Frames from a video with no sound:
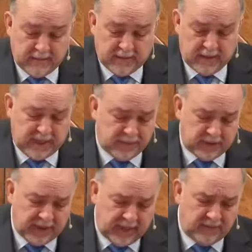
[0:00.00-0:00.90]
many
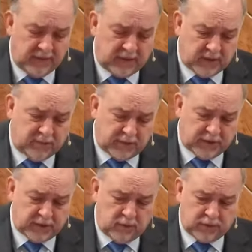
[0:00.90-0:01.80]
believe that this
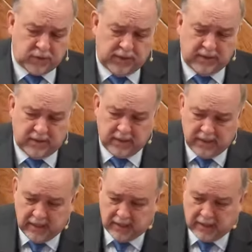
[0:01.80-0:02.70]
epistle was written
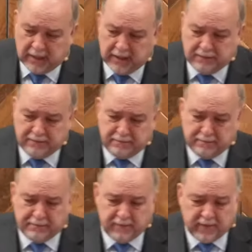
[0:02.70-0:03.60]
um,
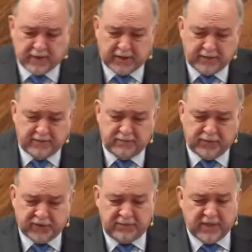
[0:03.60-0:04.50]
uh,
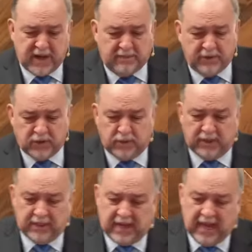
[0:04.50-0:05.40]
sometime
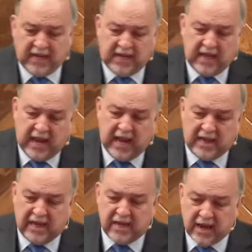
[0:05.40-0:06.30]
between AD
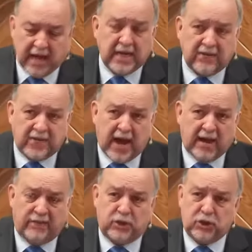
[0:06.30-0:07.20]
80 and
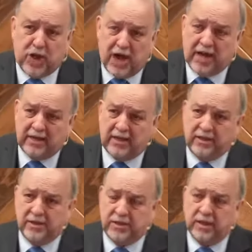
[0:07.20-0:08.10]
95. John
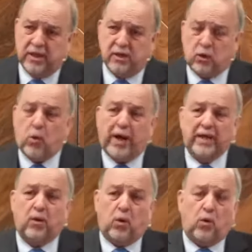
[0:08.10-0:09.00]
is
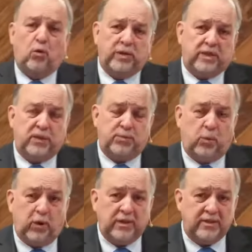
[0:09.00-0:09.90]
quite old at this
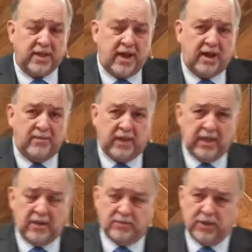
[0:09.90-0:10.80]
point in time.
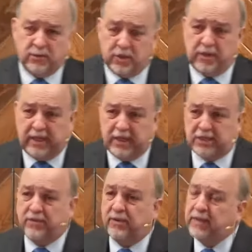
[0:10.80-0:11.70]
He has been
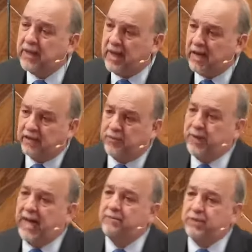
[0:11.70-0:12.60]
released from the Isle of
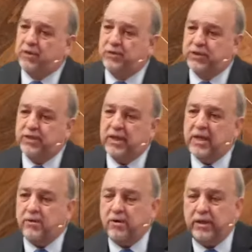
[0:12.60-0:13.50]
Patmos,
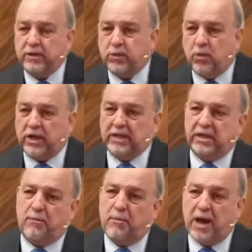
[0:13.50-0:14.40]
where he was working in
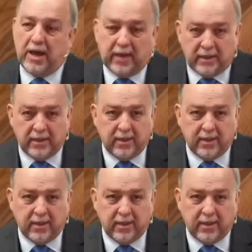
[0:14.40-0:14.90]
a mine.